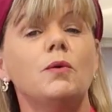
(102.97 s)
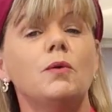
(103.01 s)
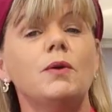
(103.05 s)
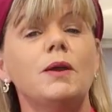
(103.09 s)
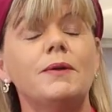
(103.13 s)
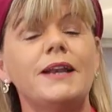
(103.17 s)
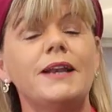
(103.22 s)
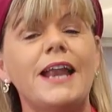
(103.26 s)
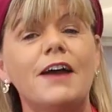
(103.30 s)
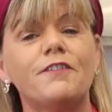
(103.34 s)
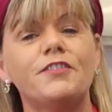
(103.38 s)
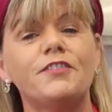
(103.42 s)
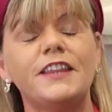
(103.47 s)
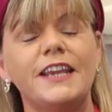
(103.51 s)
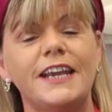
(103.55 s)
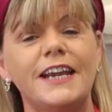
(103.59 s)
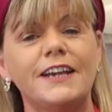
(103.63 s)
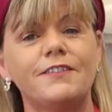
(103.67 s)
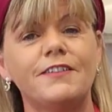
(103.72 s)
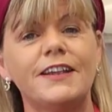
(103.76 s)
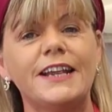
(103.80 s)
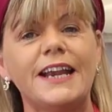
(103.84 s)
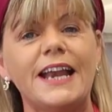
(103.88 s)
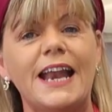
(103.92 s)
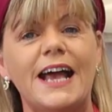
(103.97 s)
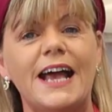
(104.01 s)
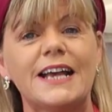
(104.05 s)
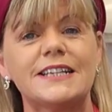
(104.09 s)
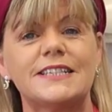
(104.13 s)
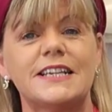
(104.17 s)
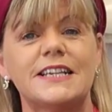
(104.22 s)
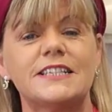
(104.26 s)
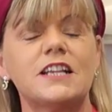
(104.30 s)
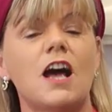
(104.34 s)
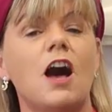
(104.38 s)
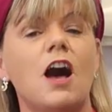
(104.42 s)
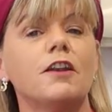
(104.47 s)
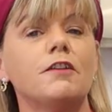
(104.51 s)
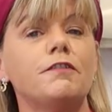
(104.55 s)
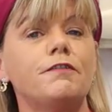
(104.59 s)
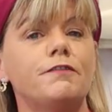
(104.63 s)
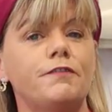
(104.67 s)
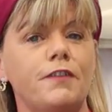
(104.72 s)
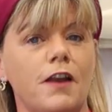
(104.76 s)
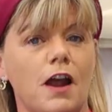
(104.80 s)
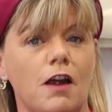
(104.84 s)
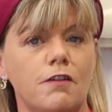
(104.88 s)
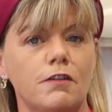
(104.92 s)
We will have theory classes on
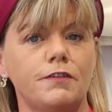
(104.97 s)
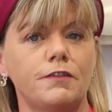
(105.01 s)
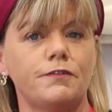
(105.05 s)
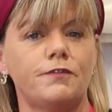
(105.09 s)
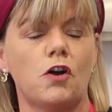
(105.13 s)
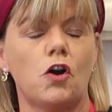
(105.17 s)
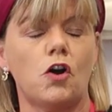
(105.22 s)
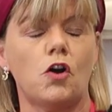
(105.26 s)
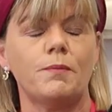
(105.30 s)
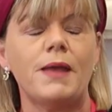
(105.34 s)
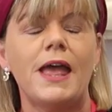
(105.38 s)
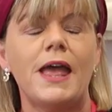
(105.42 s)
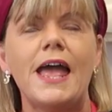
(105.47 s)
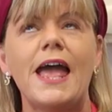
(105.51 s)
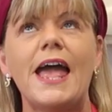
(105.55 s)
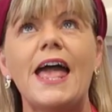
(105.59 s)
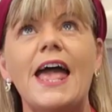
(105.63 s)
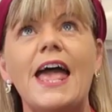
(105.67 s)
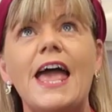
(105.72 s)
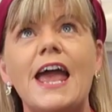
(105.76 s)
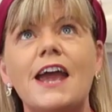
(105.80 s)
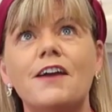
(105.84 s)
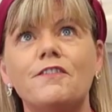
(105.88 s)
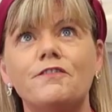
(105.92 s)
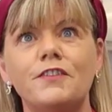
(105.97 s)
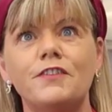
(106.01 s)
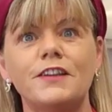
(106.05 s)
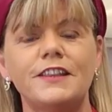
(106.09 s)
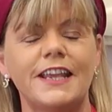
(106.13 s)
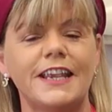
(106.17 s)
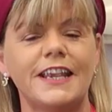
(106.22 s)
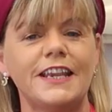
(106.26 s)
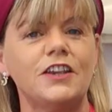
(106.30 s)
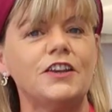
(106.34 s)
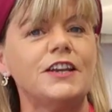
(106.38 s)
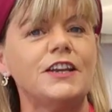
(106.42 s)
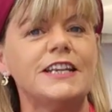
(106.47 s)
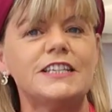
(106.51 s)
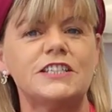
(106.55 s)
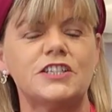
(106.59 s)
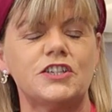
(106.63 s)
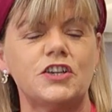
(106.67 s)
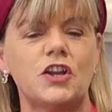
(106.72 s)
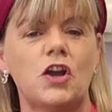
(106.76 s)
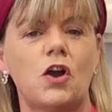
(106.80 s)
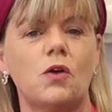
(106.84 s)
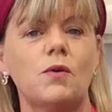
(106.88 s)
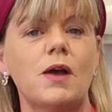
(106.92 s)
floral foam, everything you need
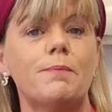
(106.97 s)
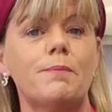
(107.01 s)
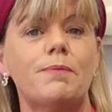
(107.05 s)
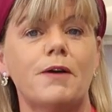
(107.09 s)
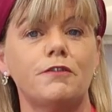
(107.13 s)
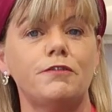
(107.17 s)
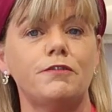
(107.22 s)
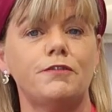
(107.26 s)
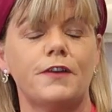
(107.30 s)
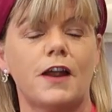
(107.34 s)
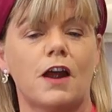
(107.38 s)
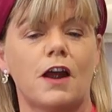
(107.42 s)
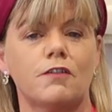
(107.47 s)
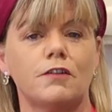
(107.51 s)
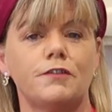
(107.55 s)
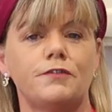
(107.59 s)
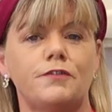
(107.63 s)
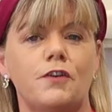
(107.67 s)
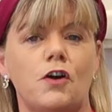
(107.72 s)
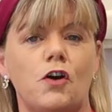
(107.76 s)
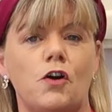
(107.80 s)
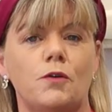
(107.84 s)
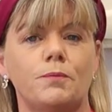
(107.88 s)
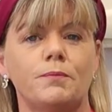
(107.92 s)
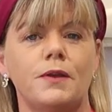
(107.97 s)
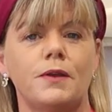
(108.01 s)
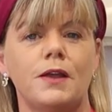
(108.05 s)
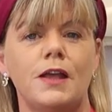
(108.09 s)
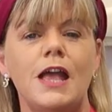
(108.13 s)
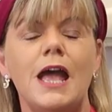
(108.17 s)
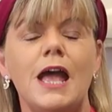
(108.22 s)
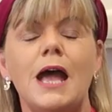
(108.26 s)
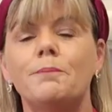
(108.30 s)
to know about floral foam.